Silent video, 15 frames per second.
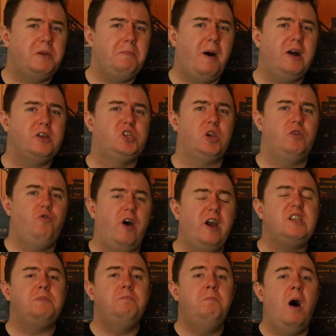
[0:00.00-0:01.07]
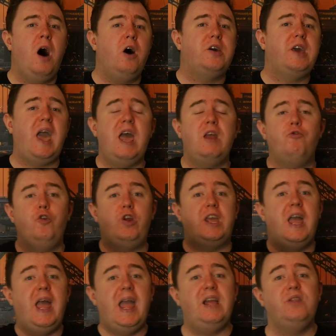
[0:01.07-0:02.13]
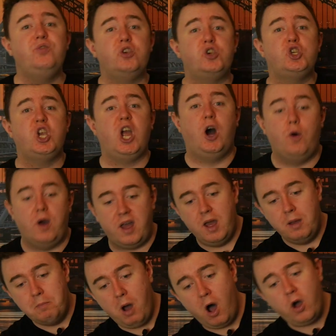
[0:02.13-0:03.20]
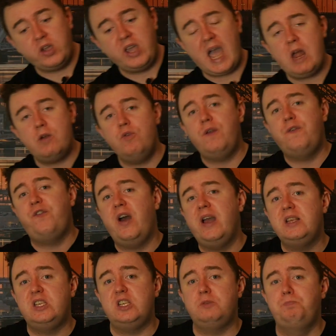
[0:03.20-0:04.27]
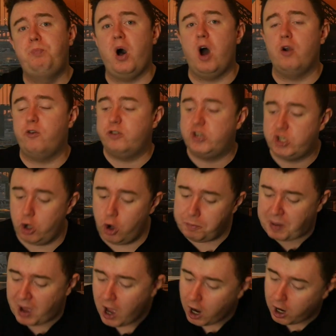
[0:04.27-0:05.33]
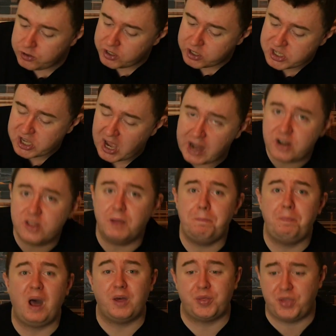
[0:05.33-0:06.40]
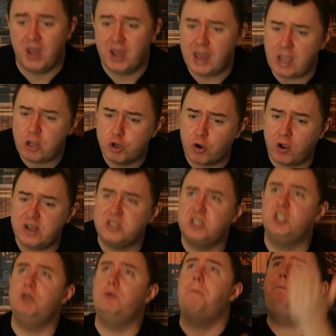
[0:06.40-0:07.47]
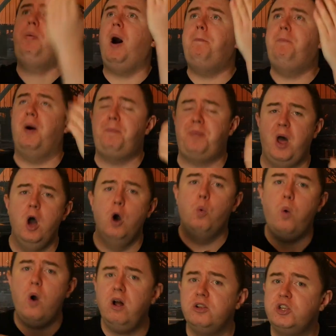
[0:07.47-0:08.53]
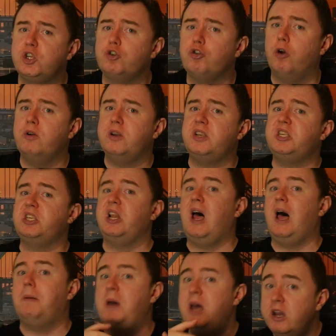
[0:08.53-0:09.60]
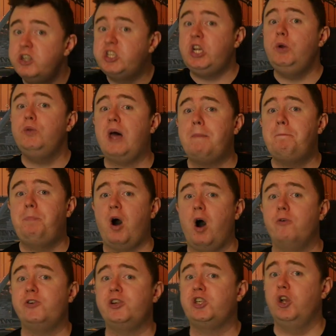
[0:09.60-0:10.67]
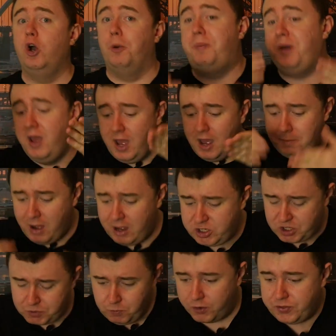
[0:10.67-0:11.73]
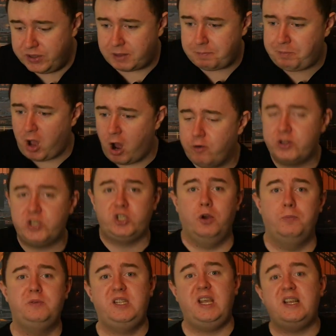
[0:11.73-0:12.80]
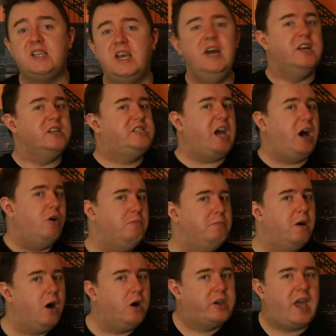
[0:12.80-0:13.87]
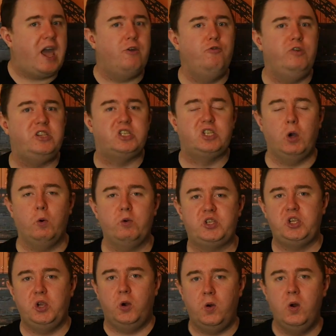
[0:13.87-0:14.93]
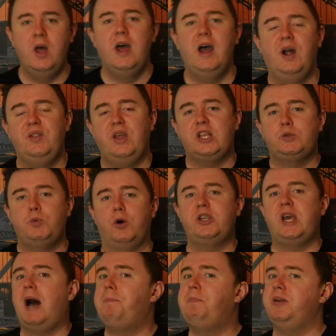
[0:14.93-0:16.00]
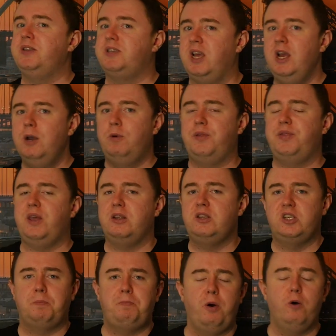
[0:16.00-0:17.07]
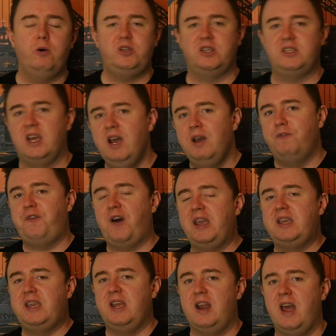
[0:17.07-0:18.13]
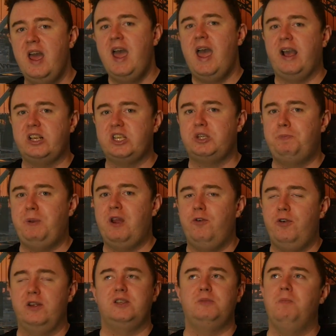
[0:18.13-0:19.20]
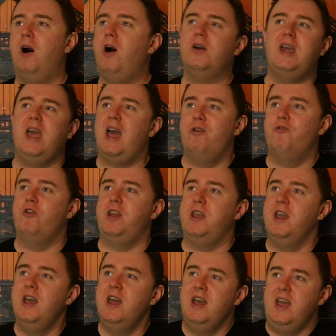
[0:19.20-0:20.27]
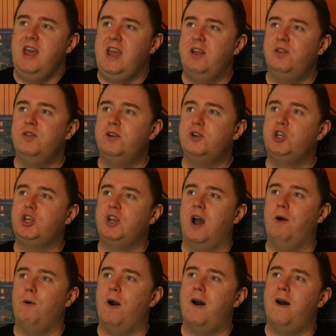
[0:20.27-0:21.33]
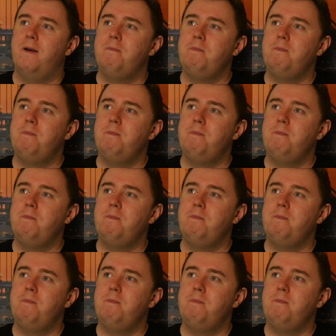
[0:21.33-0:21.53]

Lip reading: imagine, right? Mark Henry in the shower. Mark Henry finds his bar of soap on the side of the bath. He tries to do a pop-up world's strongest slam to that bar of soap. Imagine what that bar of soap did down Mark Henry's torso, and that's what happened with that supposed Viking experience. Mark Henry in the shower.